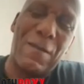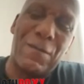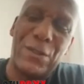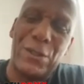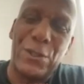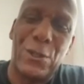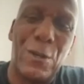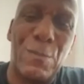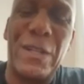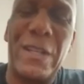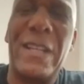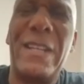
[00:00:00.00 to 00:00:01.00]
to
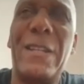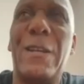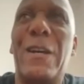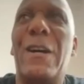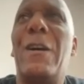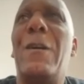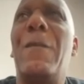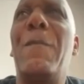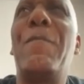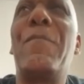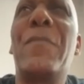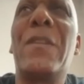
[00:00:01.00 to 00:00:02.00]
Germany,
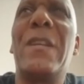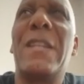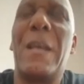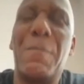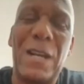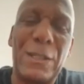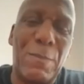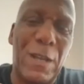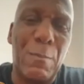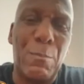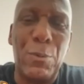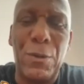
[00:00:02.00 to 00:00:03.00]
their
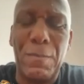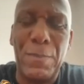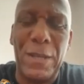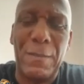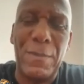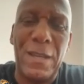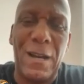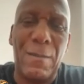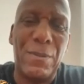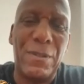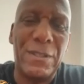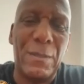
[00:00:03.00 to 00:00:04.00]
matchmaker picked me
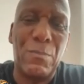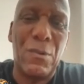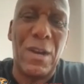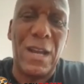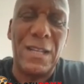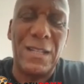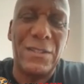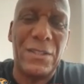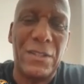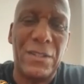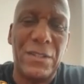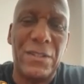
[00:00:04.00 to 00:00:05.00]
up and said, "Brian,
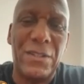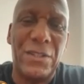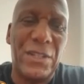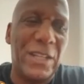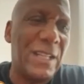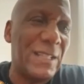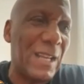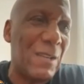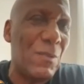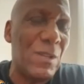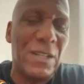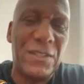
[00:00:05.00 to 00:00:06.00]
listen, the tickets ain't
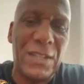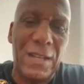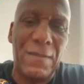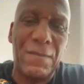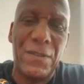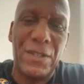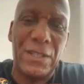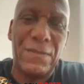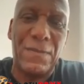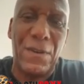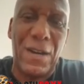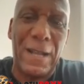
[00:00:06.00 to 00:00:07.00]
really selling for this
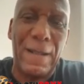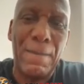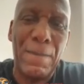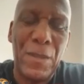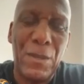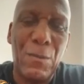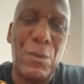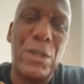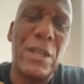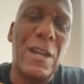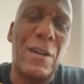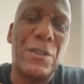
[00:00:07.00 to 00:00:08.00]
fight. When
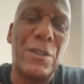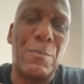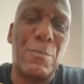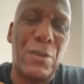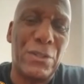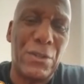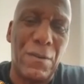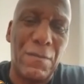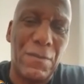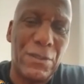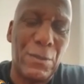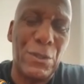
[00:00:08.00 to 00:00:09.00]
you go to the press
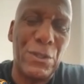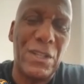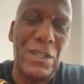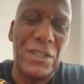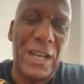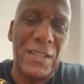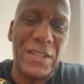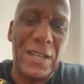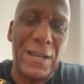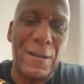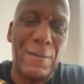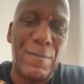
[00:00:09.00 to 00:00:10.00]
conference, I want you to jazz it
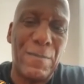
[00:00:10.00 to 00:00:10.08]
up."